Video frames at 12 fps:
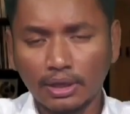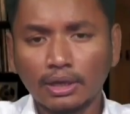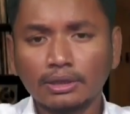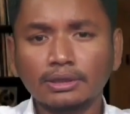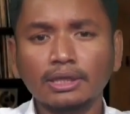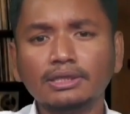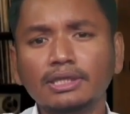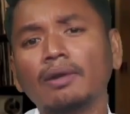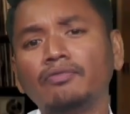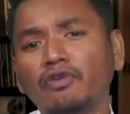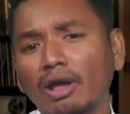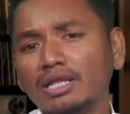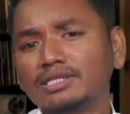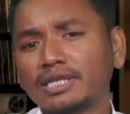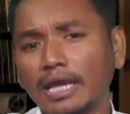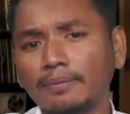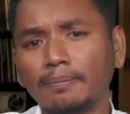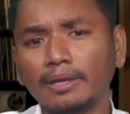Digital files
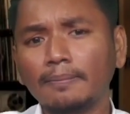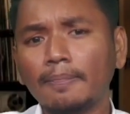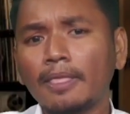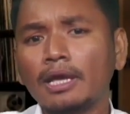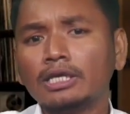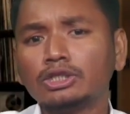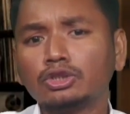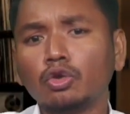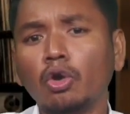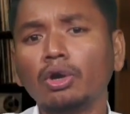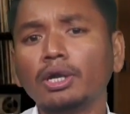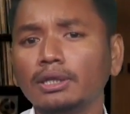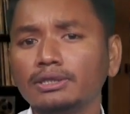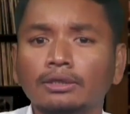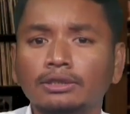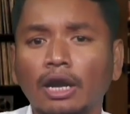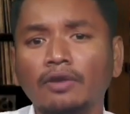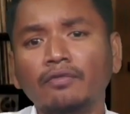can be stored in
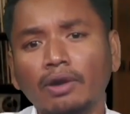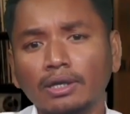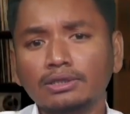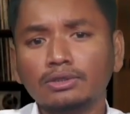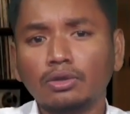servers